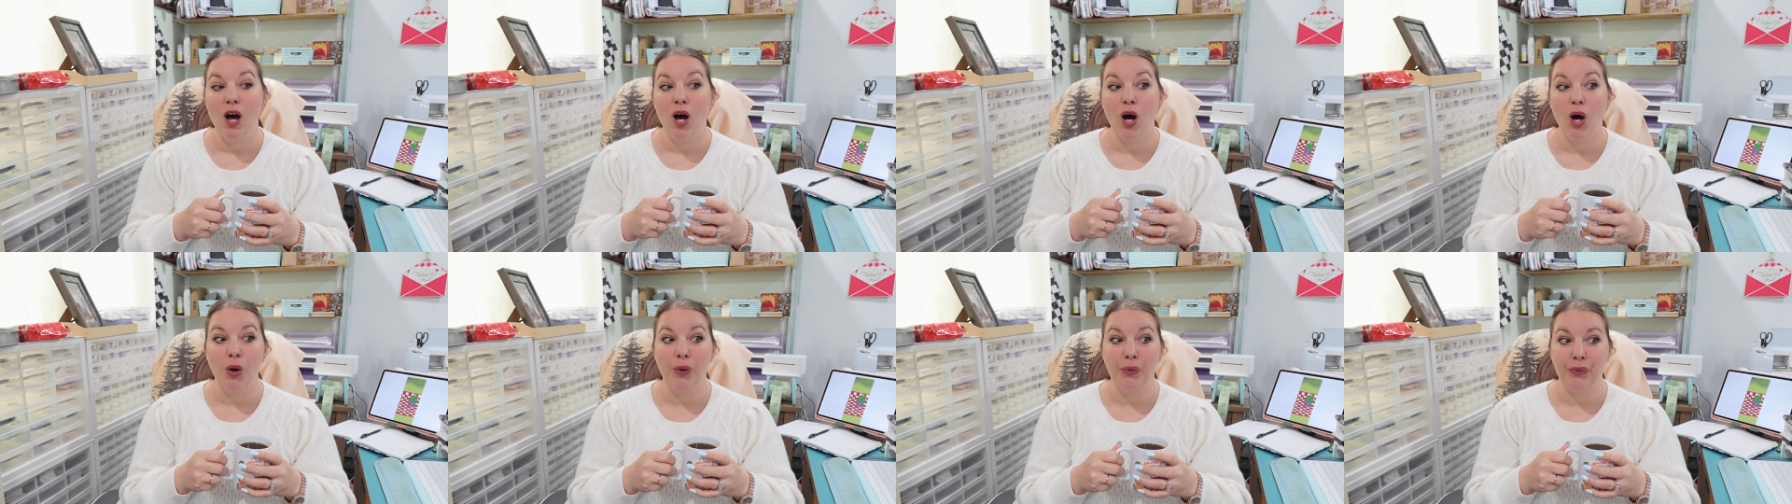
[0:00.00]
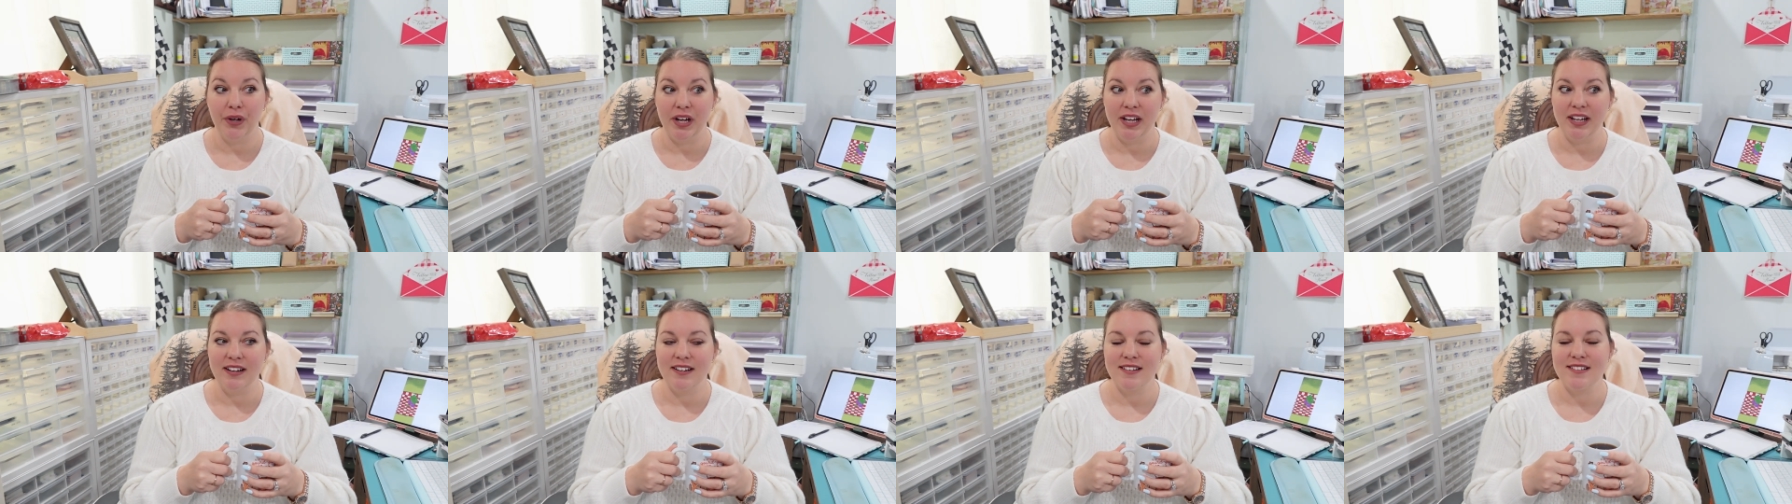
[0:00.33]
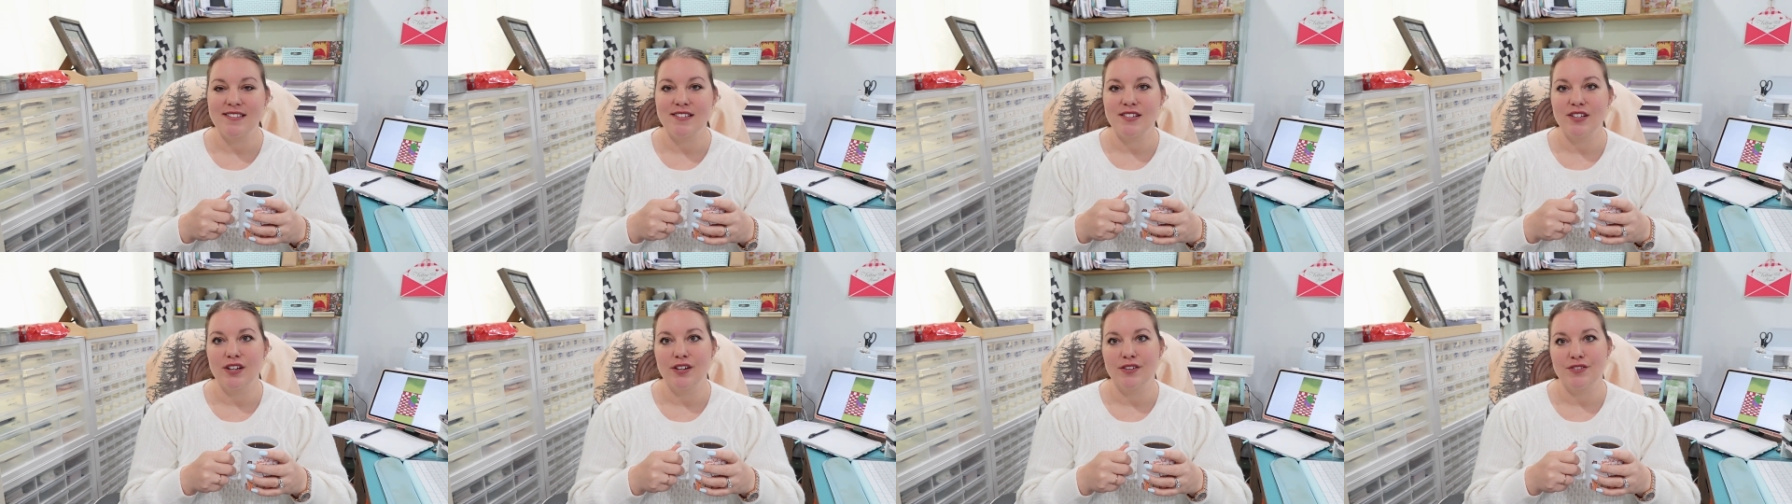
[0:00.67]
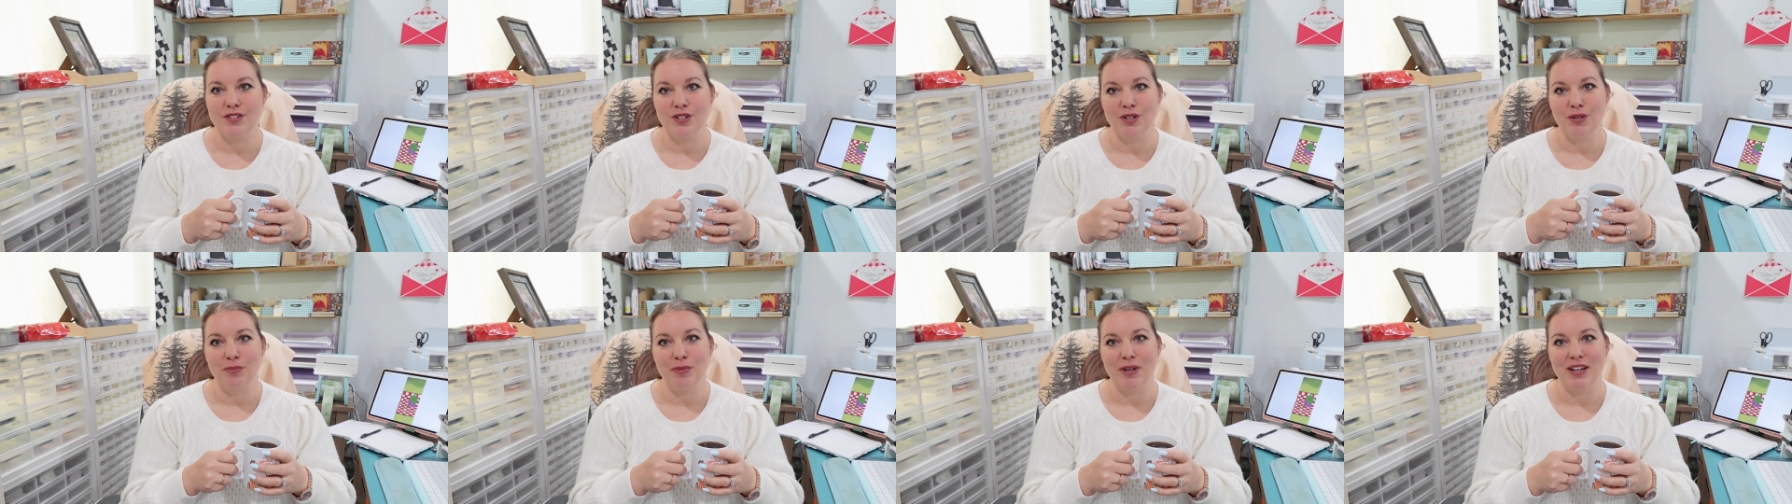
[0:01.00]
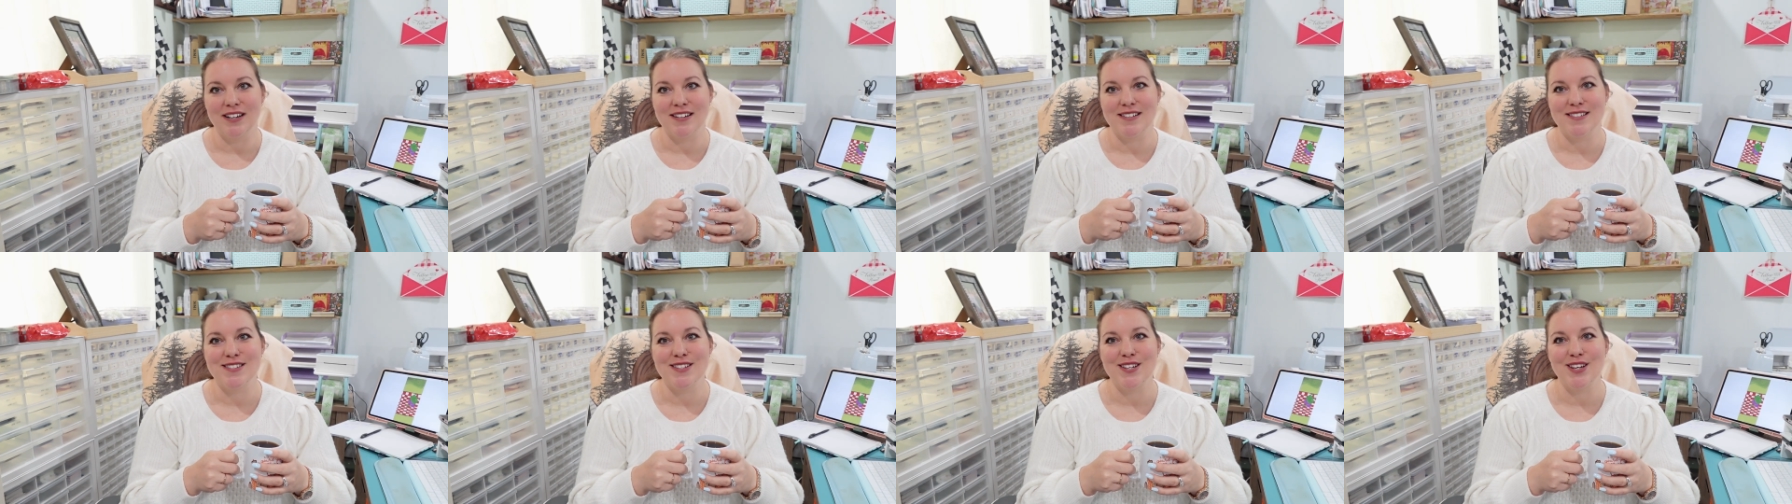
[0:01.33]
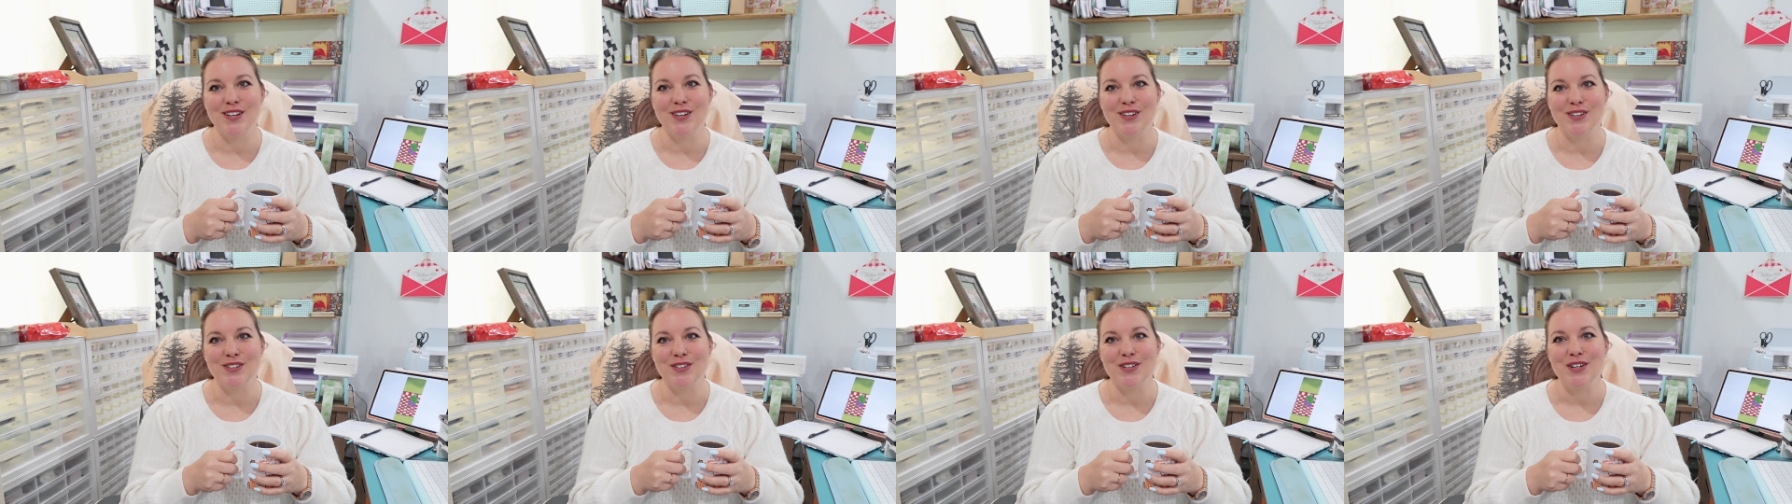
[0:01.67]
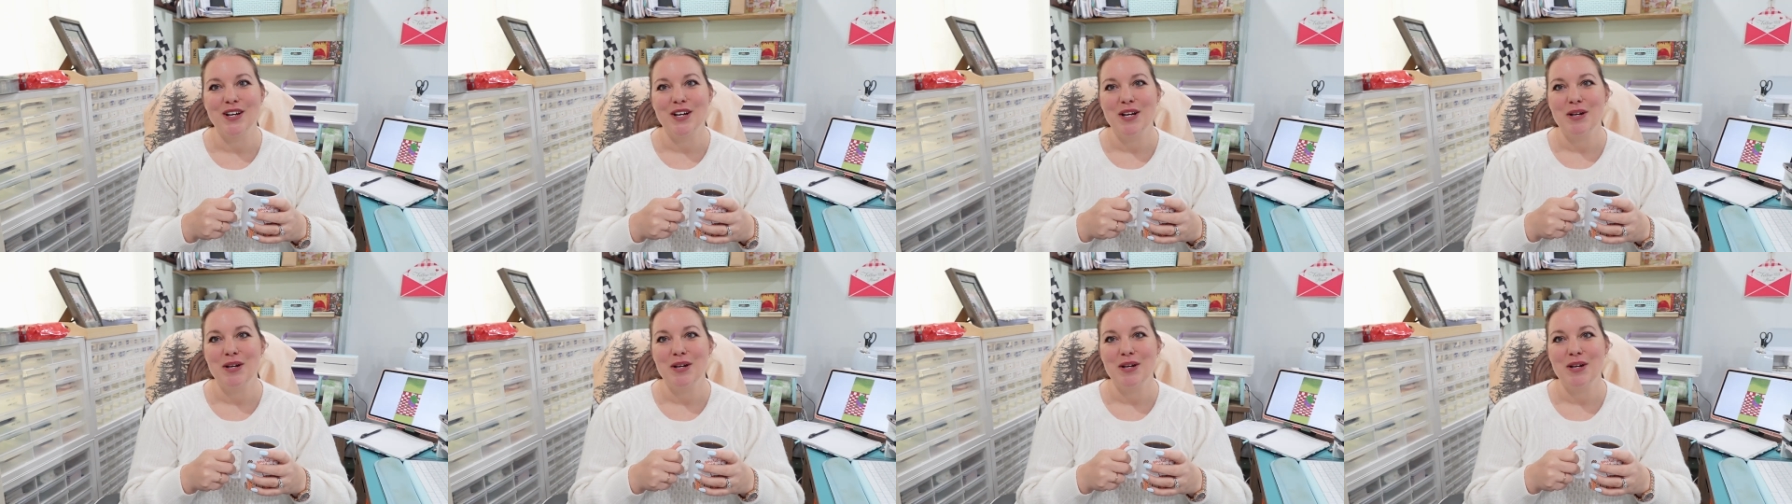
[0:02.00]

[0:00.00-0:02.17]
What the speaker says: Oh, and I still have tote bags too,